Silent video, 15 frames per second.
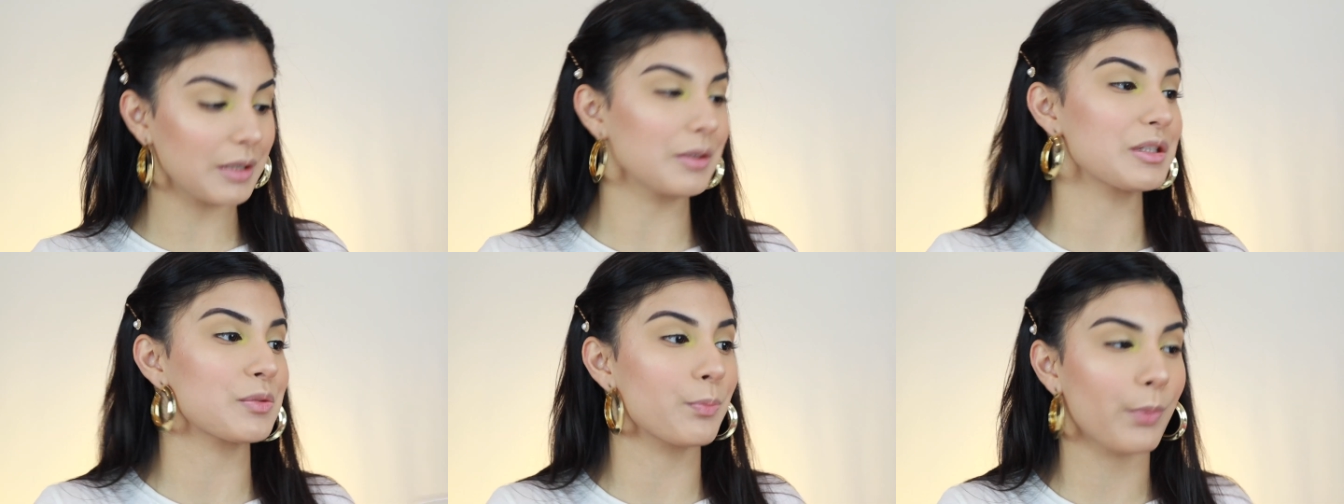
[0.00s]

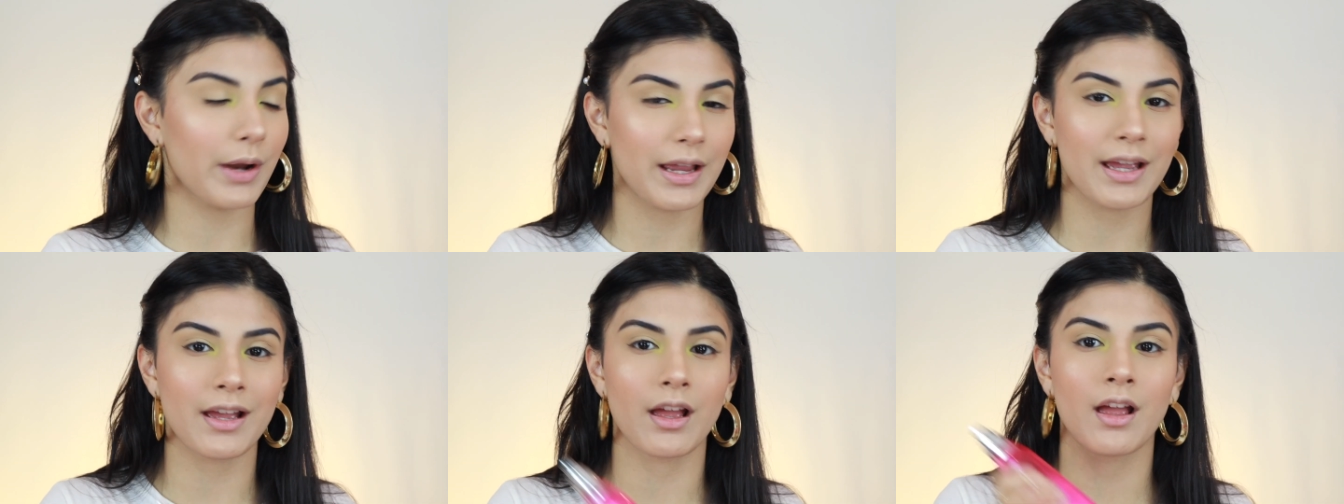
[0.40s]
gonna
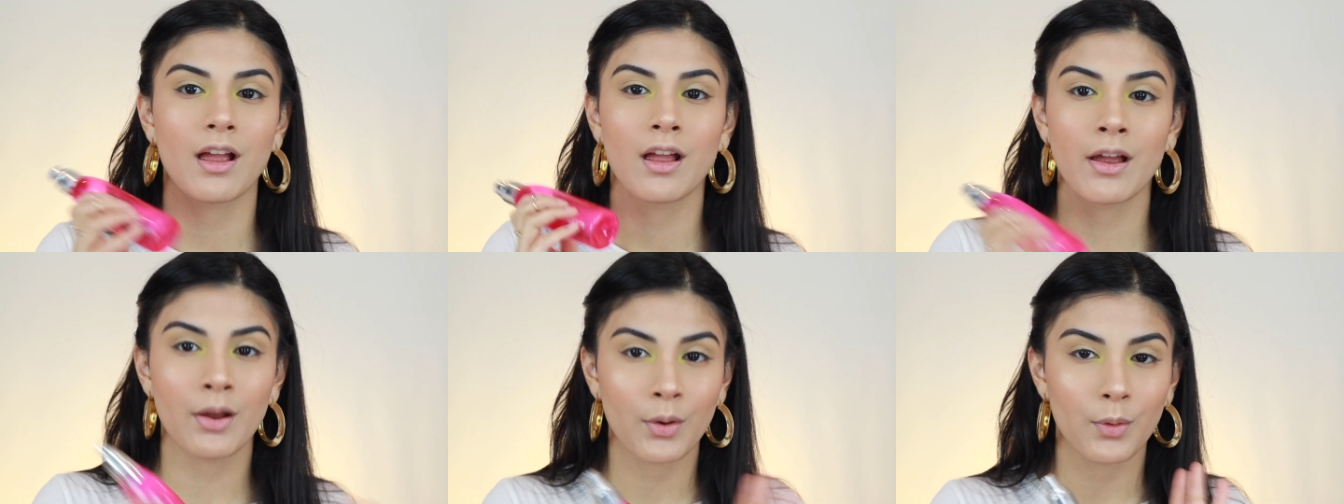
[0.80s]
spray it
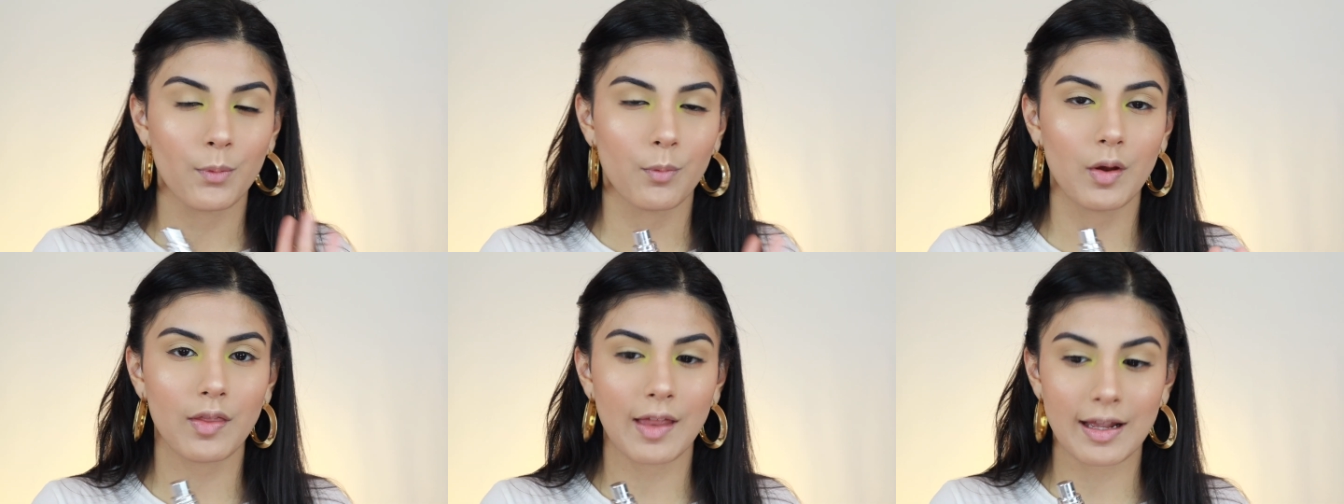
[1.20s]

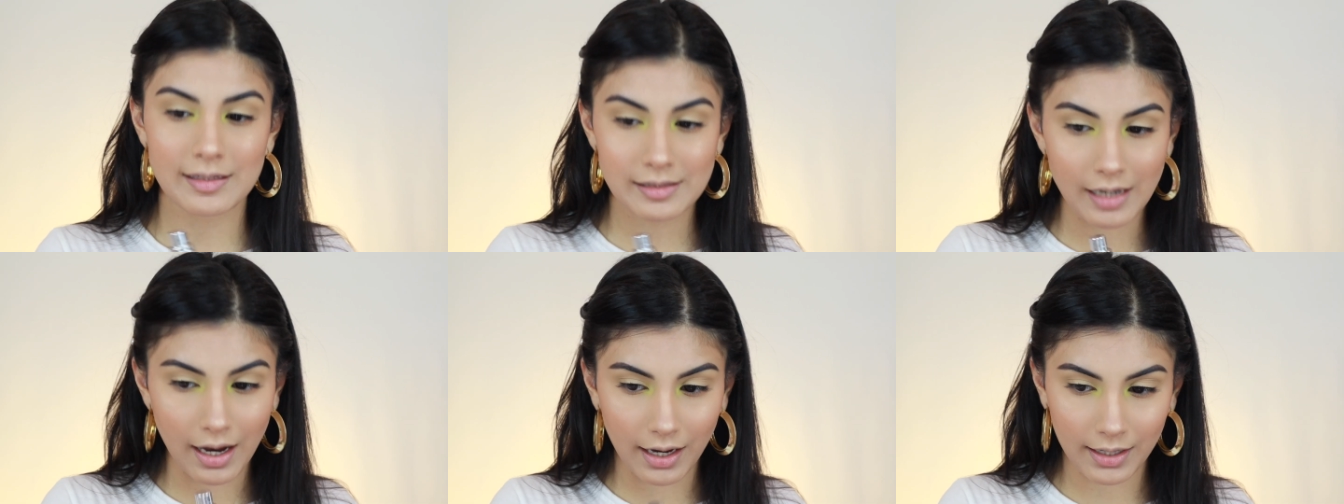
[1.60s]
one
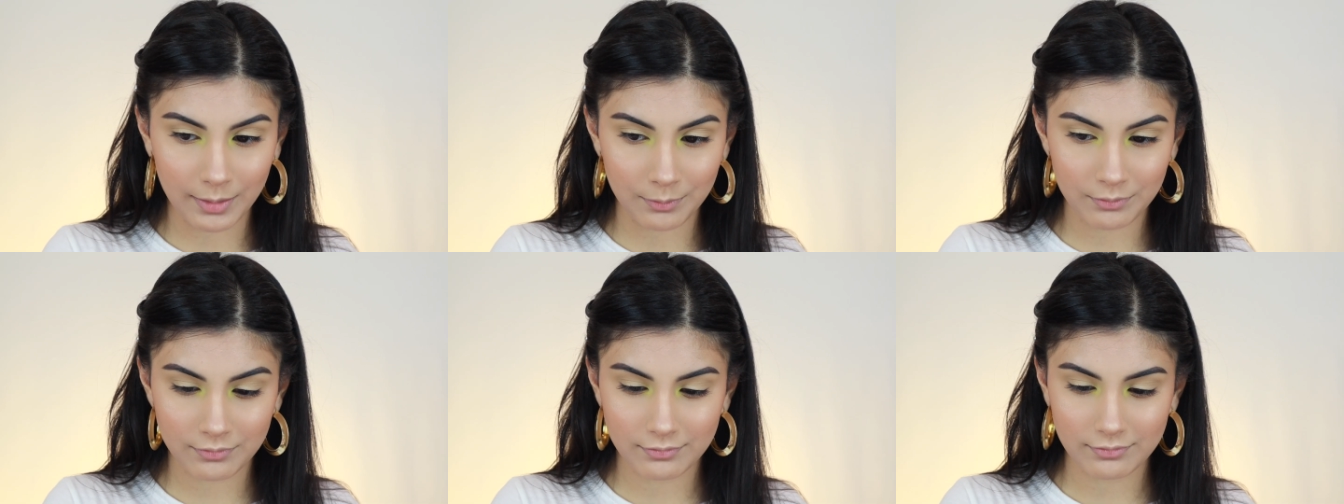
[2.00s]
last
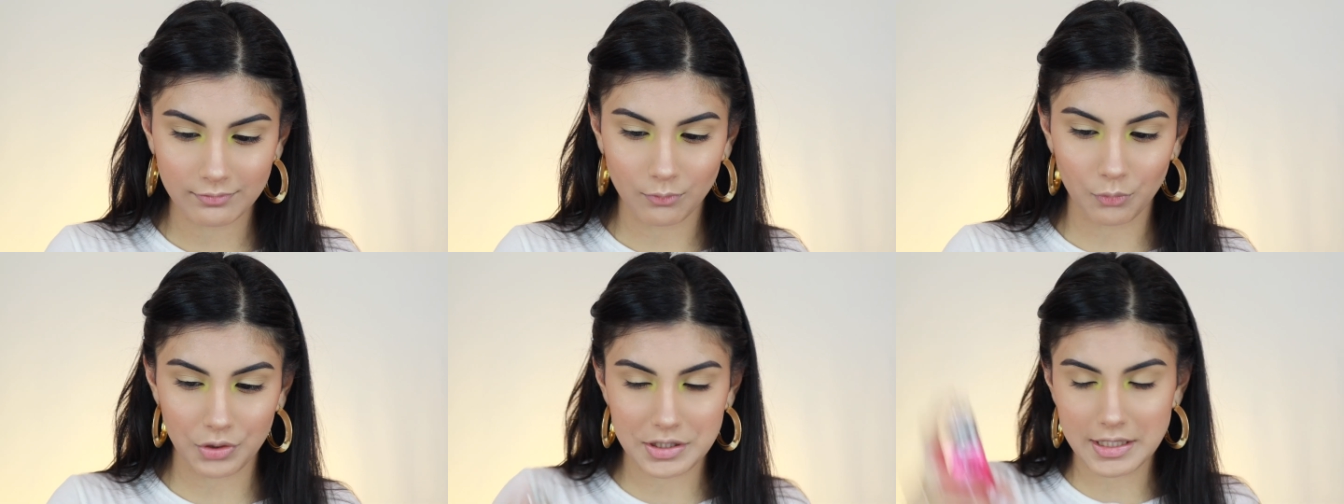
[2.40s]
time
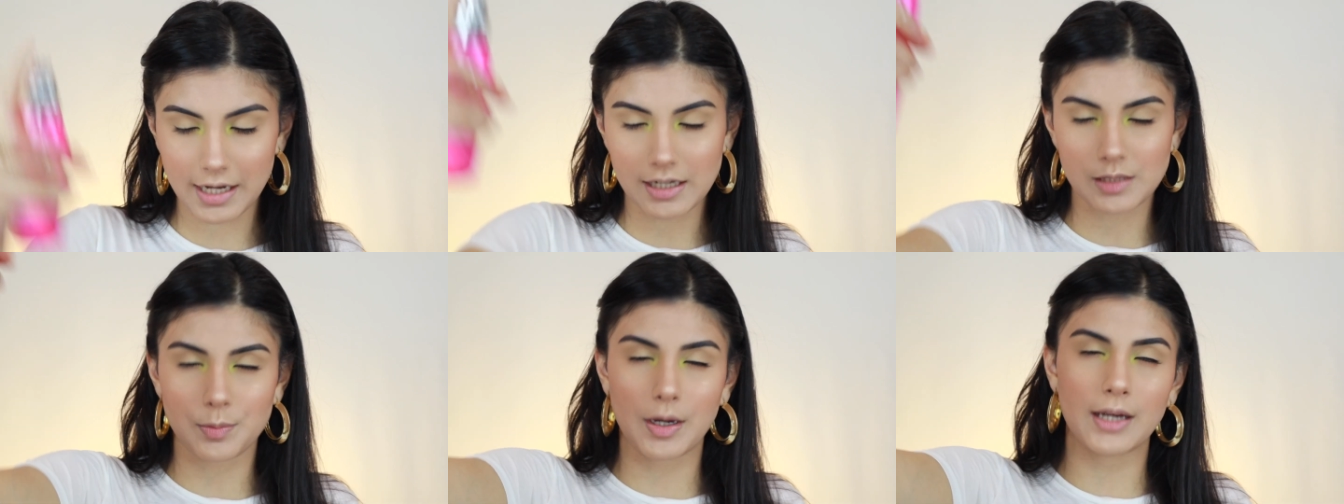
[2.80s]
with
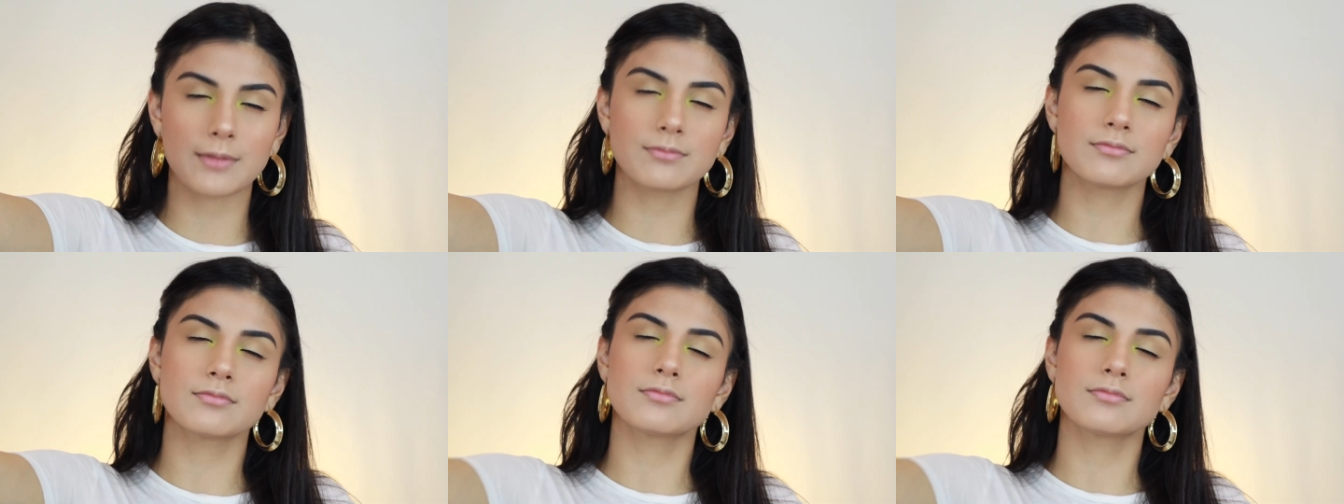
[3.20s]
setting spray.